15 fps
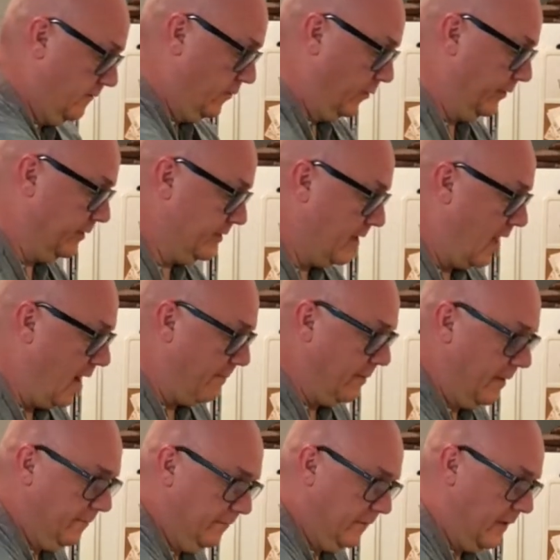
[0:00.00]
Fold the
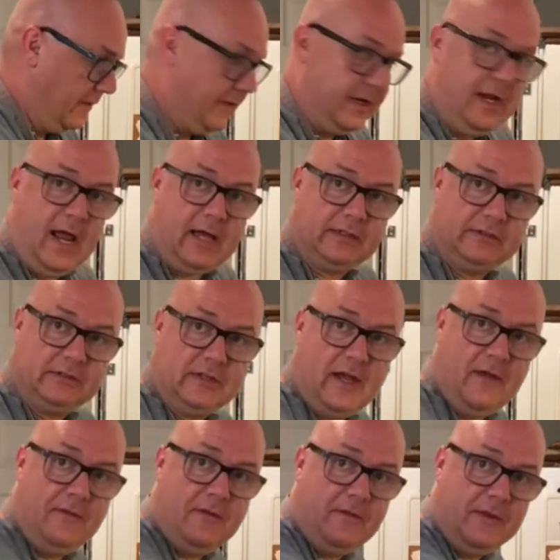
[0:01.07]
top, then the next,
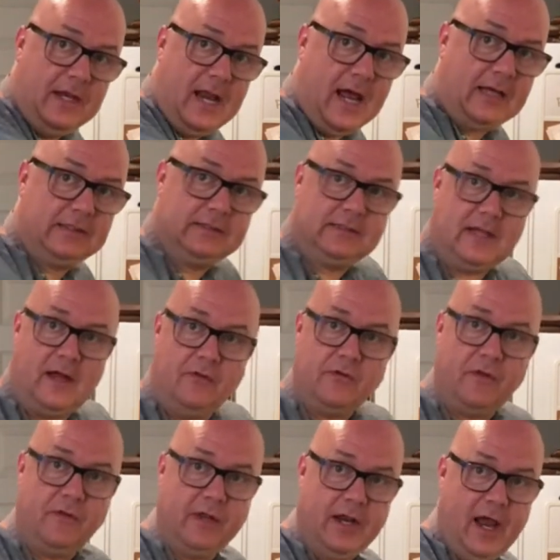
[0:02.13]
and then the next, and
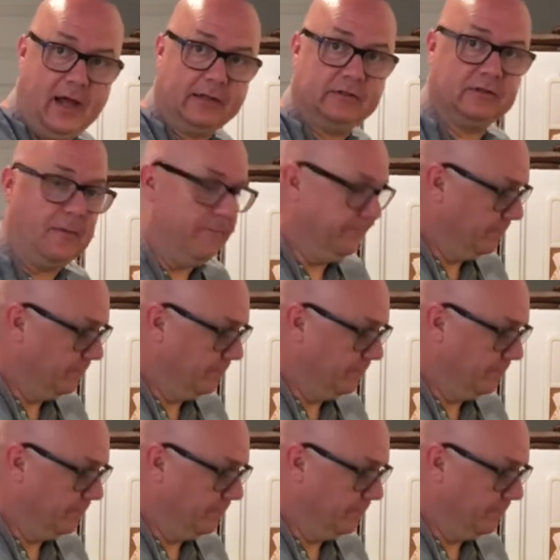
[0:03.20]
then the next.